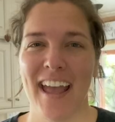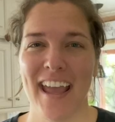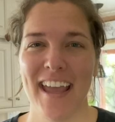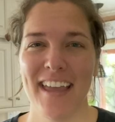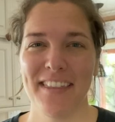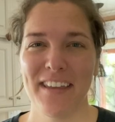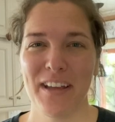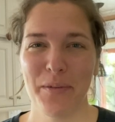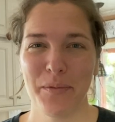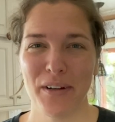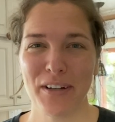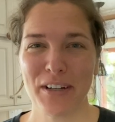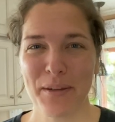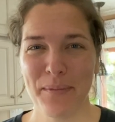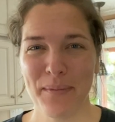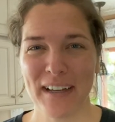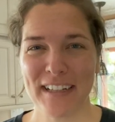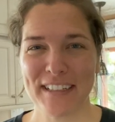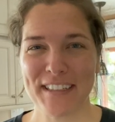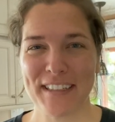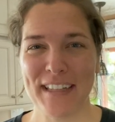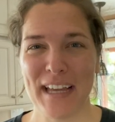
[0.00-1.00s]
Hey there, welcome
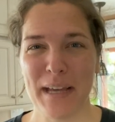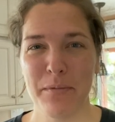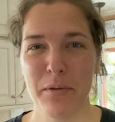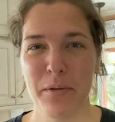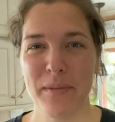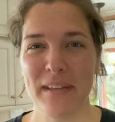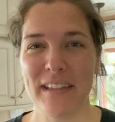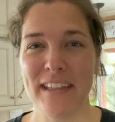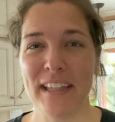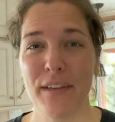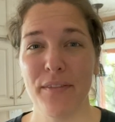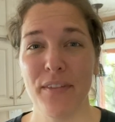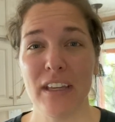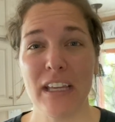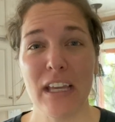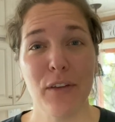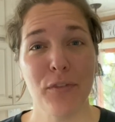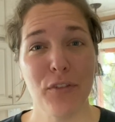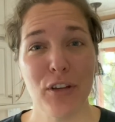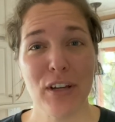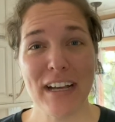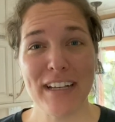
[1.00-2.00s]
back to Limabean Living.
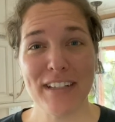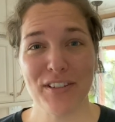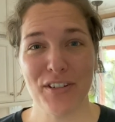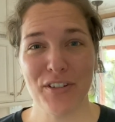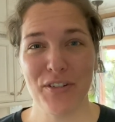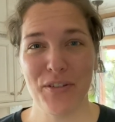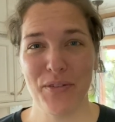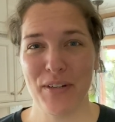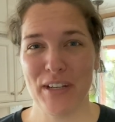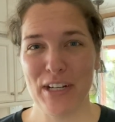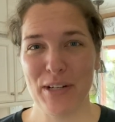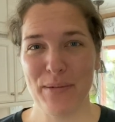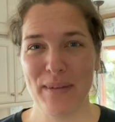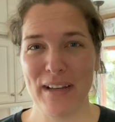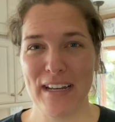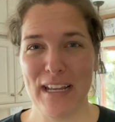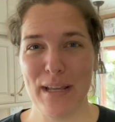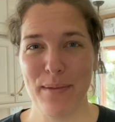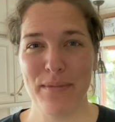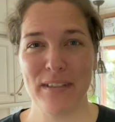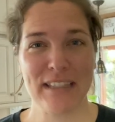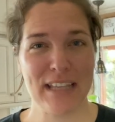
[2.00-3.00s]
If you guys are new here, my
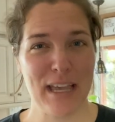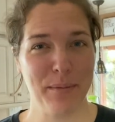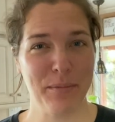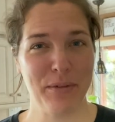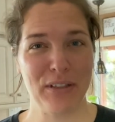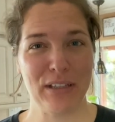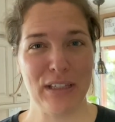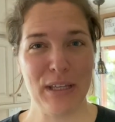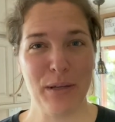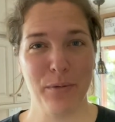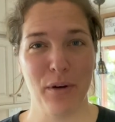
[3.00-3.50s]
name is Emily.